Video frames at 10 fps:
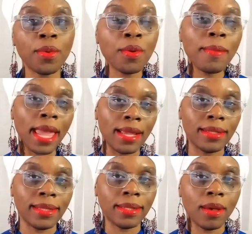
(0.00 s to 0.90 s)

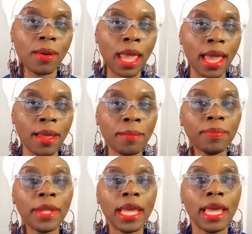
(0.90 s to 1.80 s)
Roommates, okay?
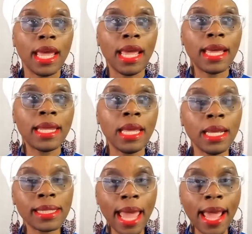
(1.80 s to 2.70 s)
And
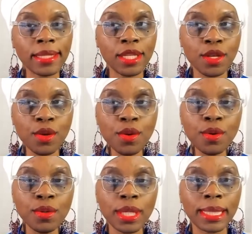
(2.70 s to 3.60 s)
he's had
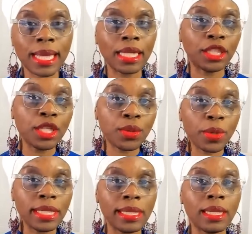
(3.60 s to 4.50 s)
two discussions
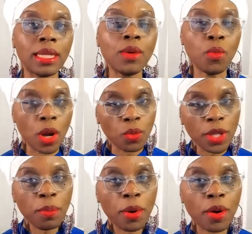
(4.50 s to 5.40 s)
recently, one
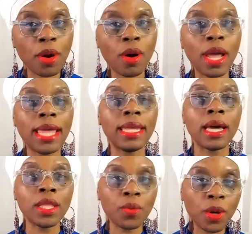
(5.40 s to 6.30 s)
with Pearl and the
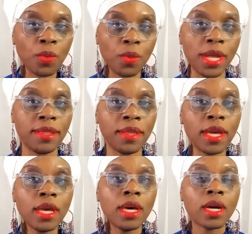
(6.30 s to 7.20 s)
other one with
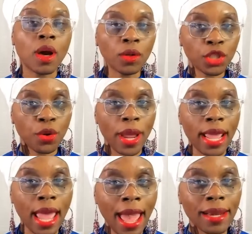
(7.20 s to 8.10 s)
Coach
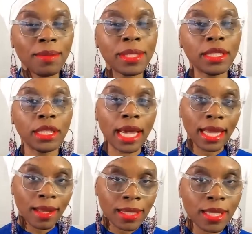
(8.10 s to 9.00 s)
Greg Adams. Shout
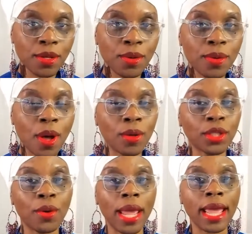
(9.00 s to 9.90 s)
out to Coach
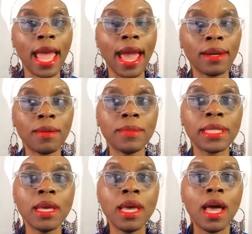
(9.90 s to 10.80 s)
Greg Adams.
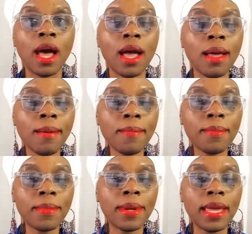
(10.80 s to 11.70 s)

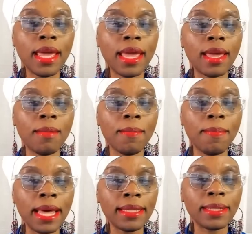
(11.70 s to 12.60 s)

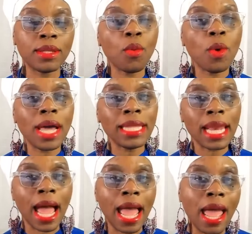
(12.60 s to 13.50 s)
But the one that
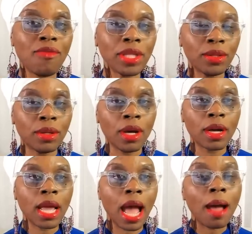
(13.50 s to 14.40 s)
I have a
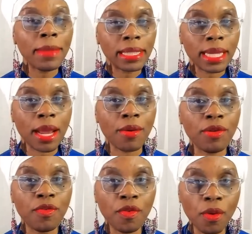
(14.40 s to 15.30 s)
commentary
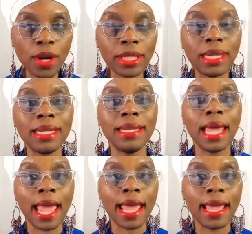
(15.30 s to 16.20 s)
for
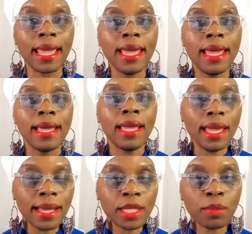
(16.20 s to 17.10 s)
today
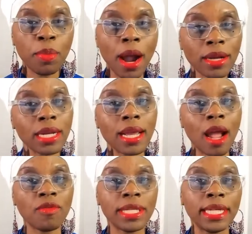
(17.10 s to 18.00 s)
is part of the
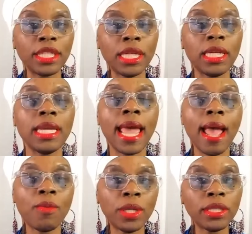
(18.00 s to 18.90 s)
conversation that he
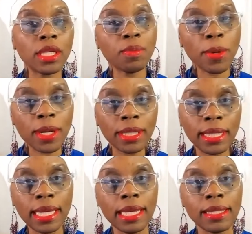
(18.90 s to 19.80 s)
had with Just Pearly
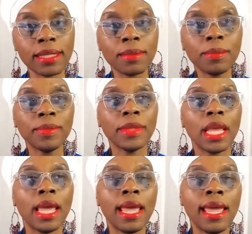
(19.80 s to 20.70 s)
Things.
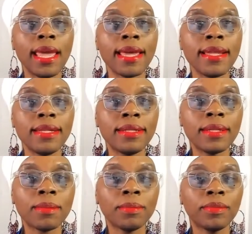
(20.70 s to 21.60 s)
And
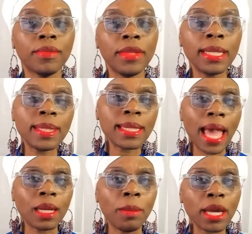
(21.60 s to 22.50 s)
this has
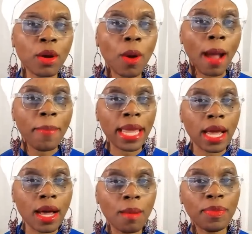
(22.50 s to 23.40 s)
kind of been cropping
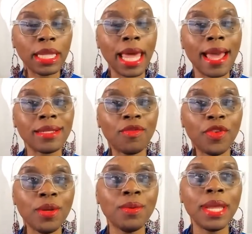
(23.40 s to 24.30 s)
up the last
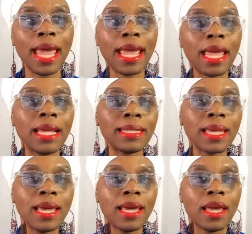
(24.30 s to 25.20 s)
few days.
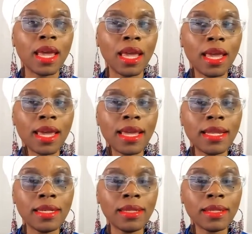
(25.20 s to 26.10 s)

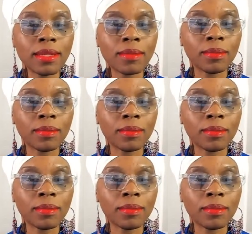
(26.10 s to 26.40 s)
And